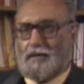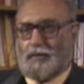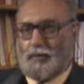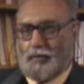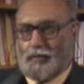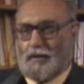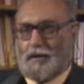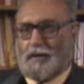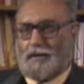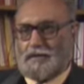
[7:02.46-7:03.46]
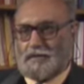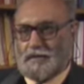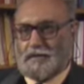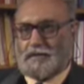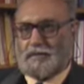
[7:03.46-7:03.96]
total
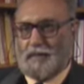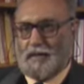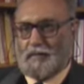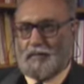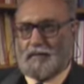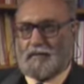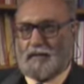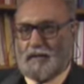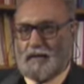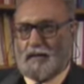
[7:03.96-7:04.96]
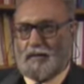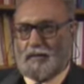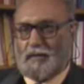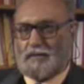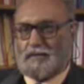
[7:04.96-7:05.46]
research manpower now
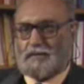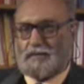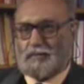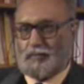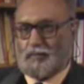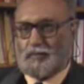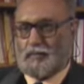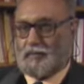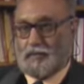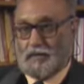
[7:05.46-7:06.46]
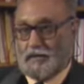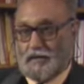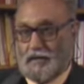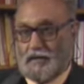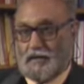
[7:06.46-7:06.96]
consists of those people we
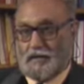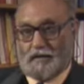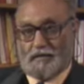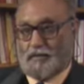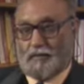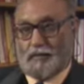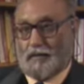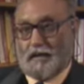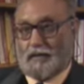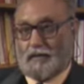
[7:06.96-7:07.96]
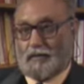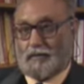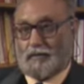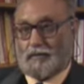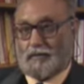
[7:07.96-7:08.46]
trained. It's not been added
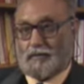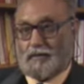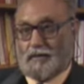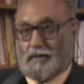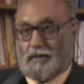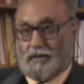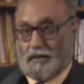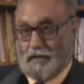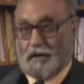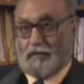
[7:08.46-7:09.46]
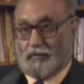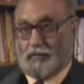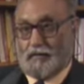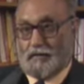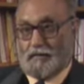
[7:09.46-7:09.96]
on to,
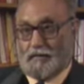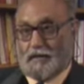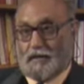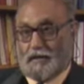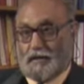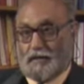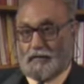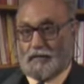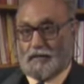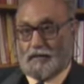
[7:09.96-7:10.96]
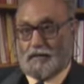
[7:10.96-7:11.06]
regretfully, very regretfully.